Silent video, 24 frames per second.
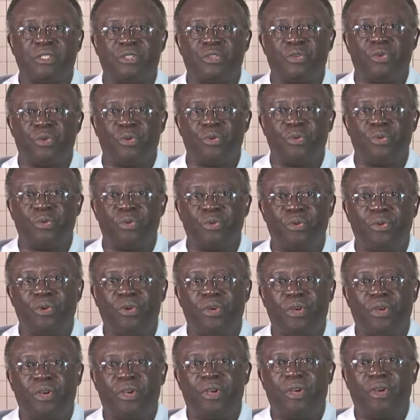to
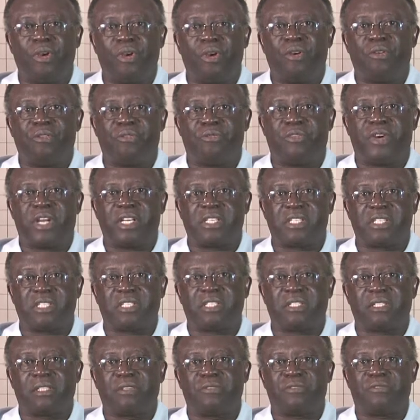first
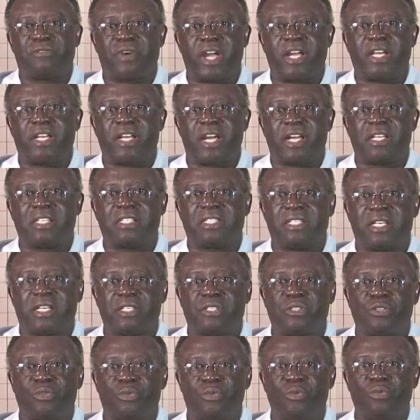find
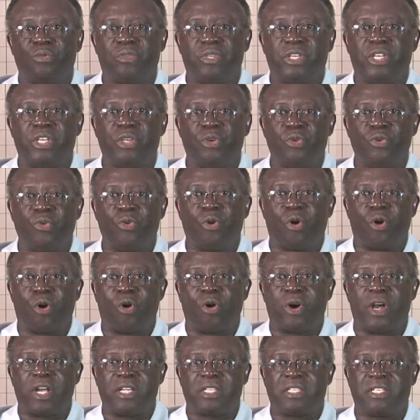answers to new
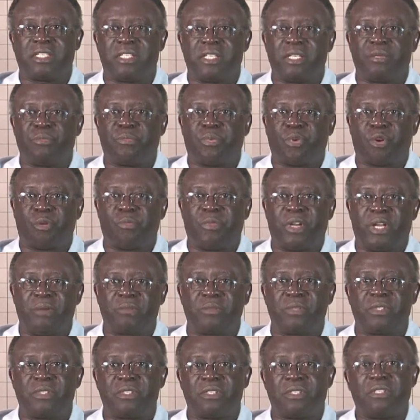or existing
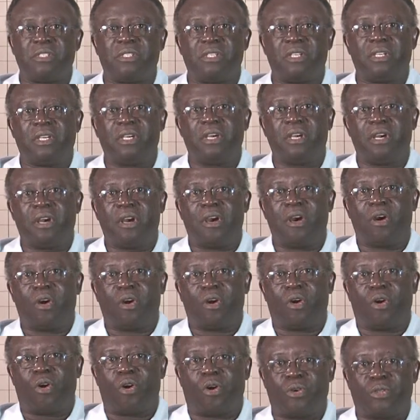problems,
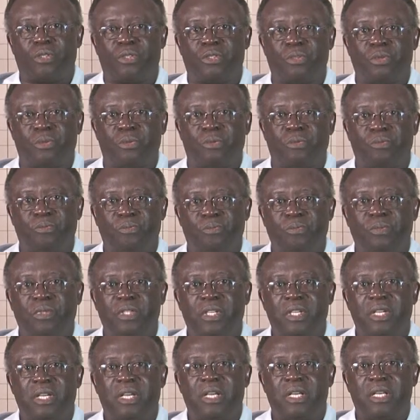or two,
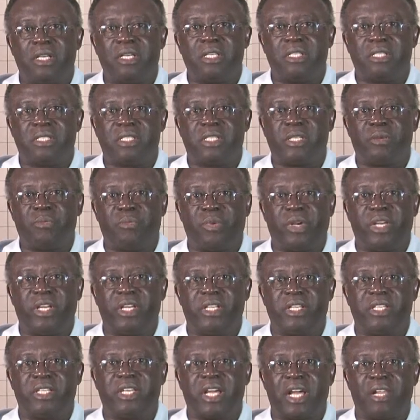simply
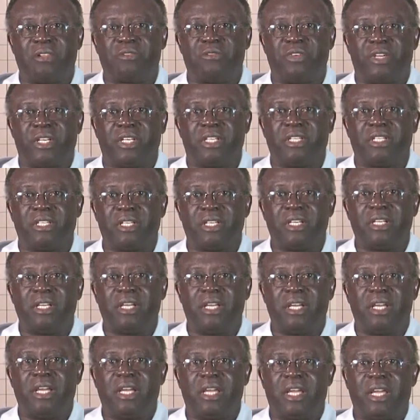delving
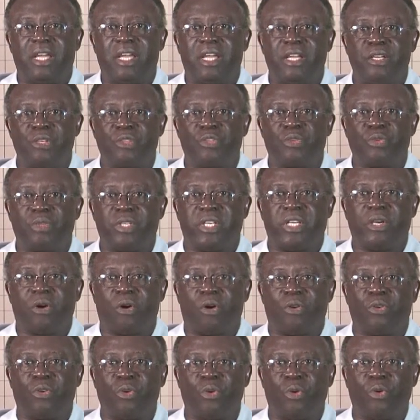into the
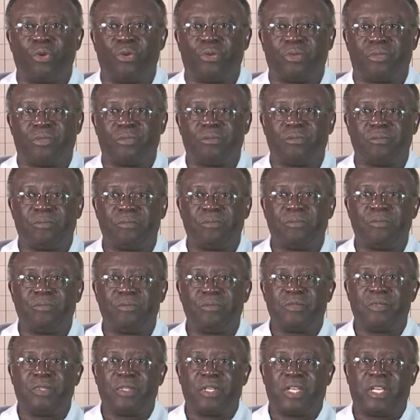unknown,
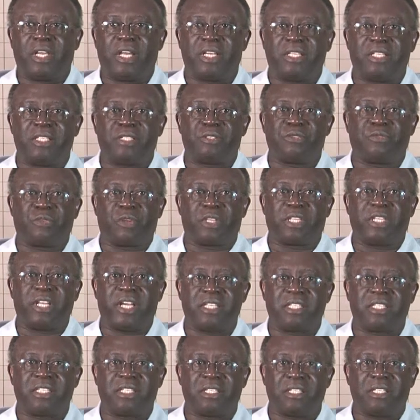that is for
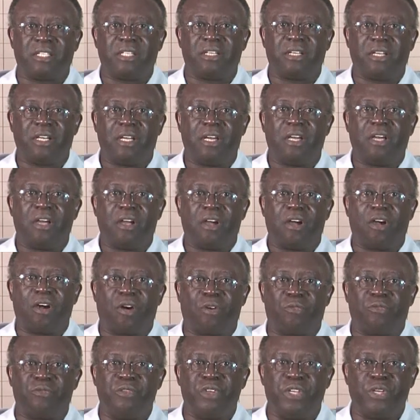test
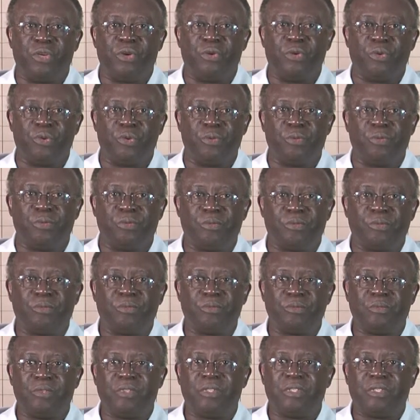of new
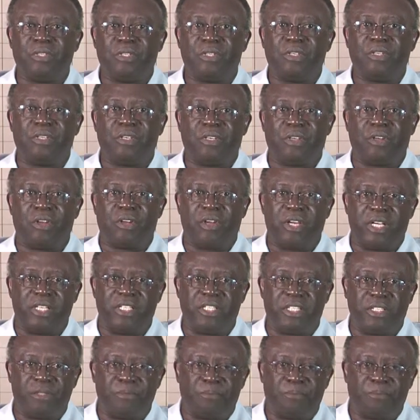knowledge.